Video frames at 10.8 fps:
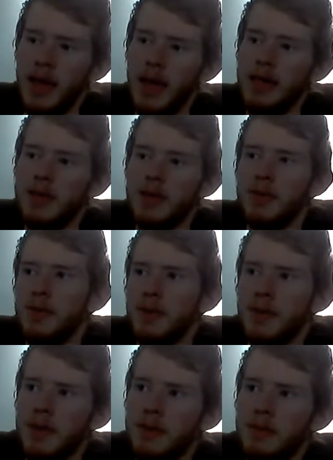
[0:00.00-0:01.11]

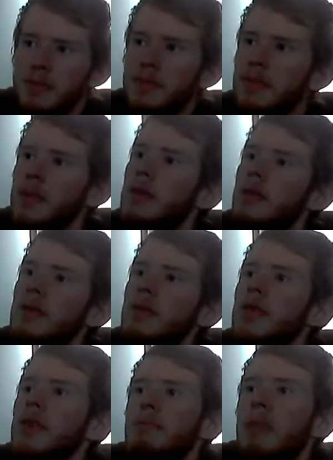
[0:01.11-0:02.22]
Zeus. He was
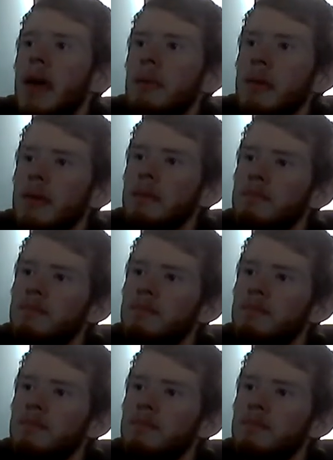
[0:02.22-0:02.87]
a good baby.